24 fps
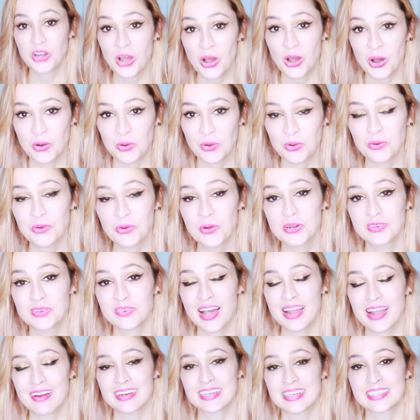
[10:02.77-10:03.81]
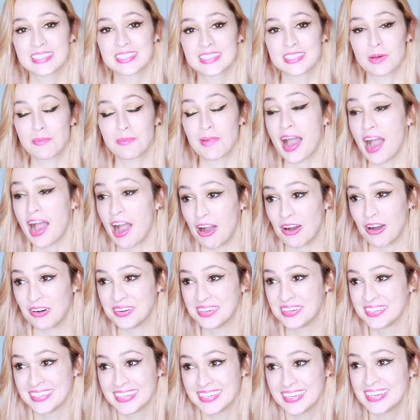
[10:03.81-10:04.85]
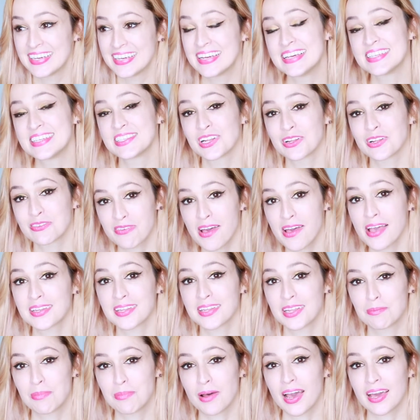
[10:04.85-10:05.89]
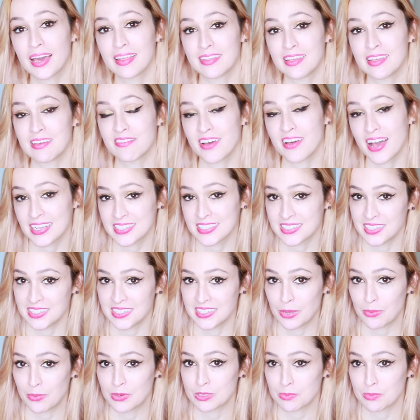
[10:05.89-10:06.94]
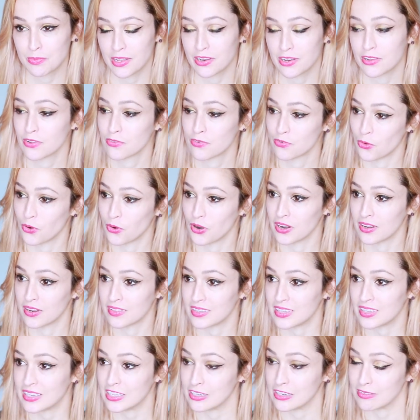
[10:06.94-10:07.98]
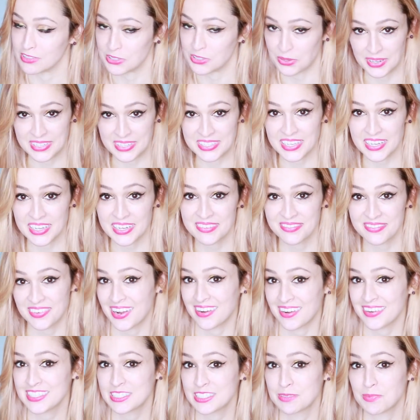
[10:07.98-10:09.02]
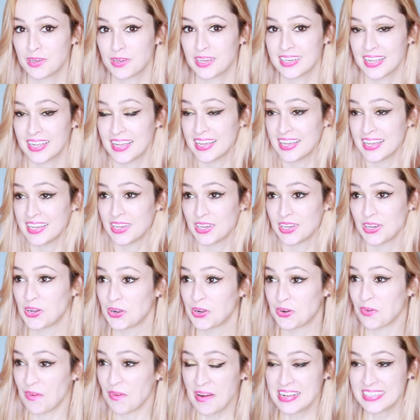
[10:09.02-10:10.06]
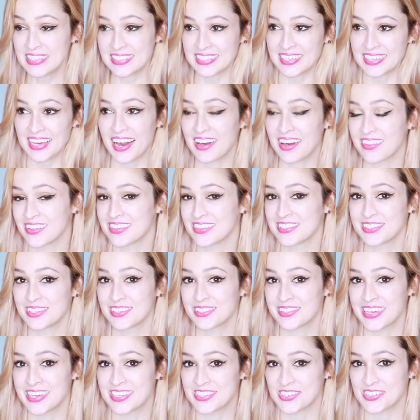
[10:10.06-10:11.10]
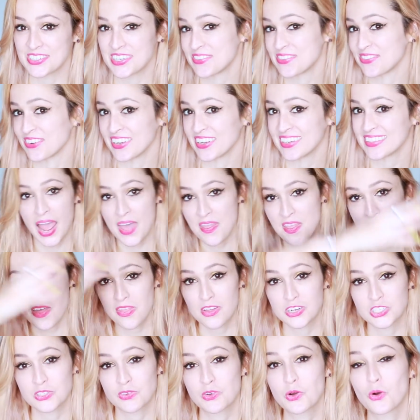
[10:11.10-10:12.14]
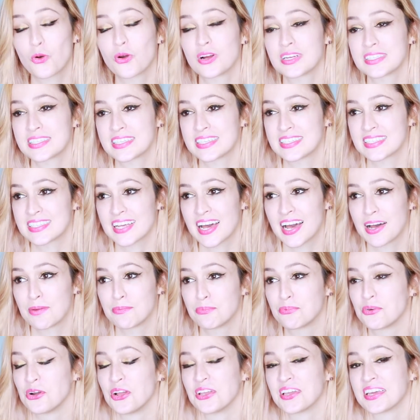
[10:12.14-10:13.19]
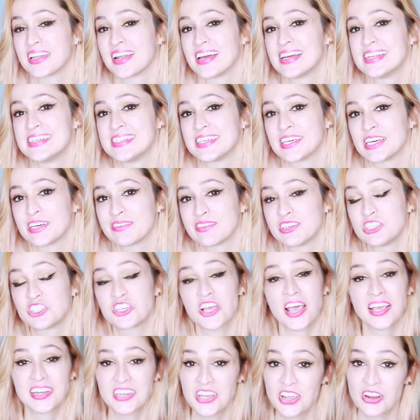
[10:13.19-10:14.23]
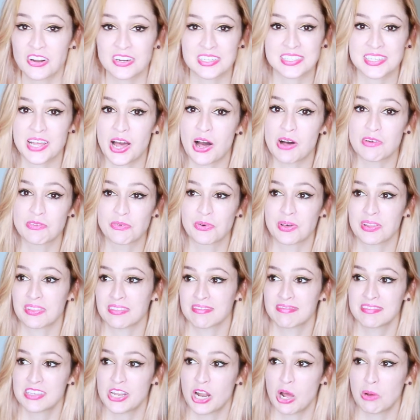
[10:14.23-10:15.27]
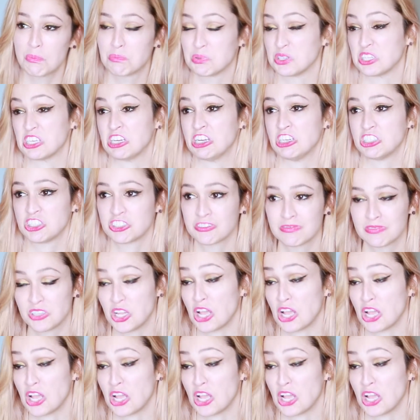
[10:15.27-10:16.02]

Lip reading: No, coronavirus somehow isn't affected by the vaccine that was meant for the influenza virus, but crazy how those two things are different. And then there's, of course, his brilliant idea of injecting yourself with, you know, bleach,